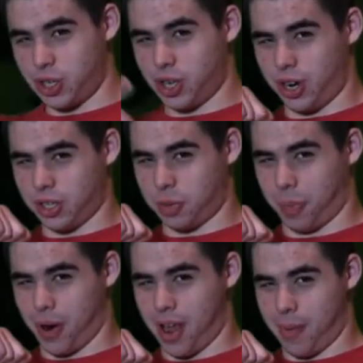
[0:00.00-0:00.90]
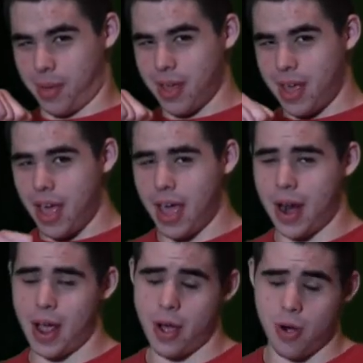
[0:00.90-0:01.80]
Sean Supreme,
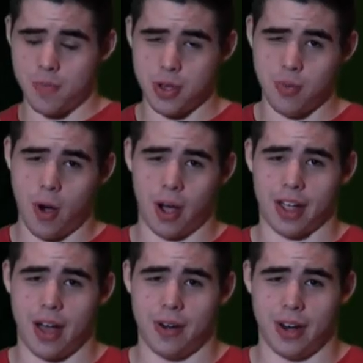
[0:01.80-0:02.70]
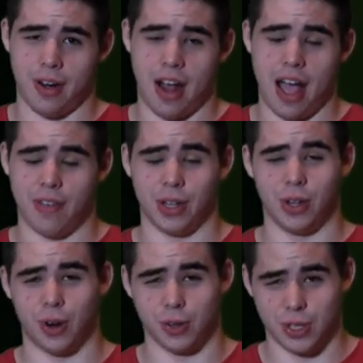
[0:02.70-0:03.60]
and I hope you walk out of here having
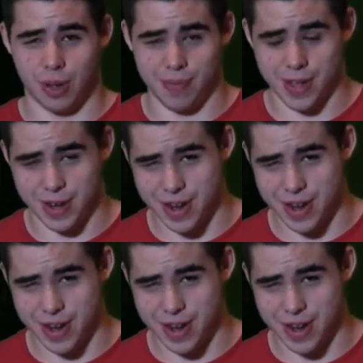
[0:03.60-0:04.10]
learned something